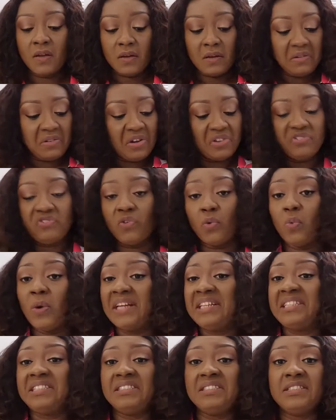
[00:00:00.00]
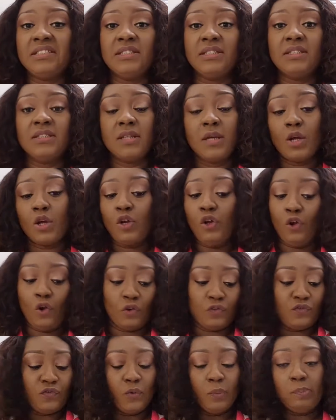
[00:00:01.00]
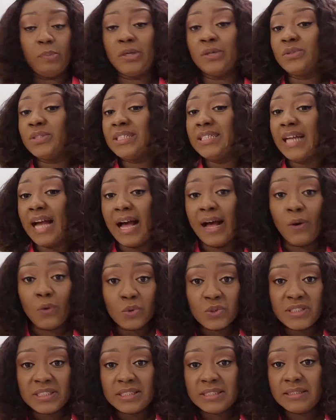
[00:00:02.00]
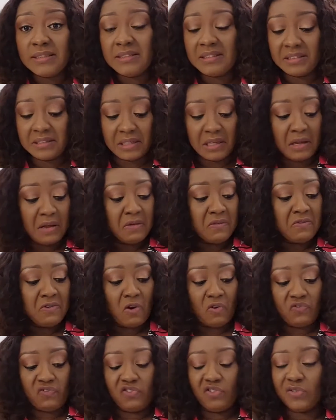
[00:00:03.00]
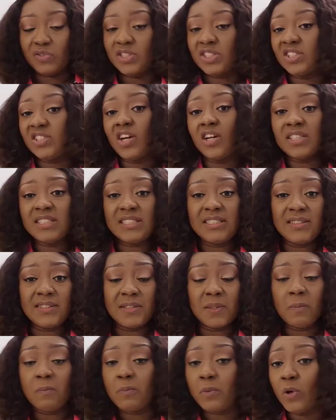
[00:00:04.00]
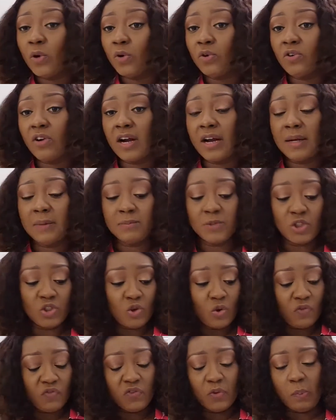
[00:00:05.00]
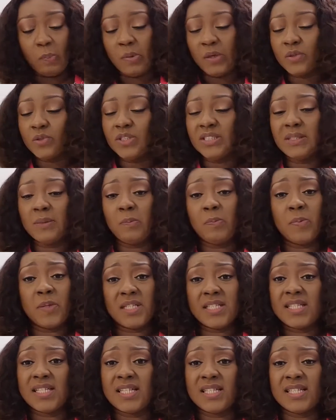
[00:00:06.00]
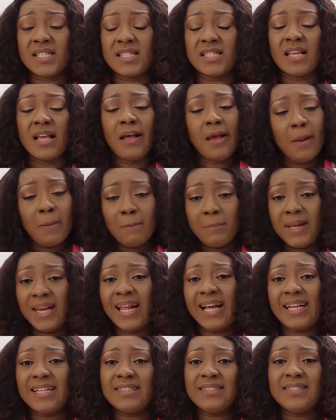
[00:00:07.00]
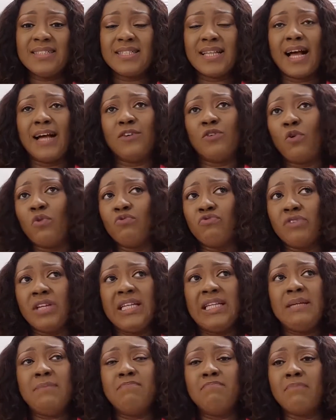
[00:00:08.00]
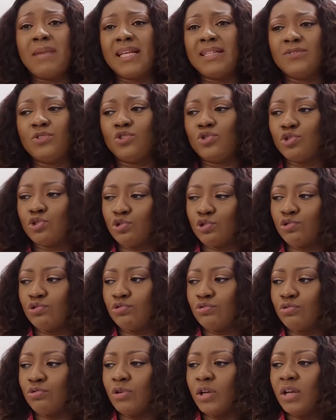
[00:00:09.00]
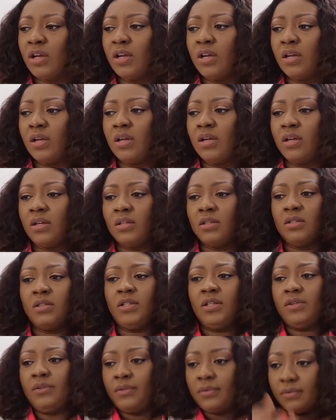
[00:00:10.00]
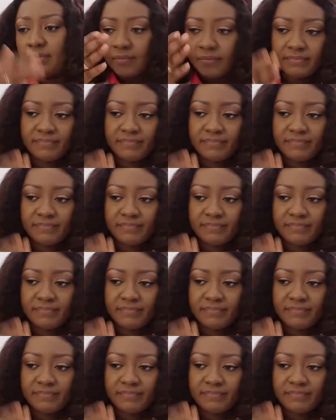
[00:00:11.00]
Not for weddings, not for building houses, not for starting some programs, not for building a business. plans are not really meant to, you know,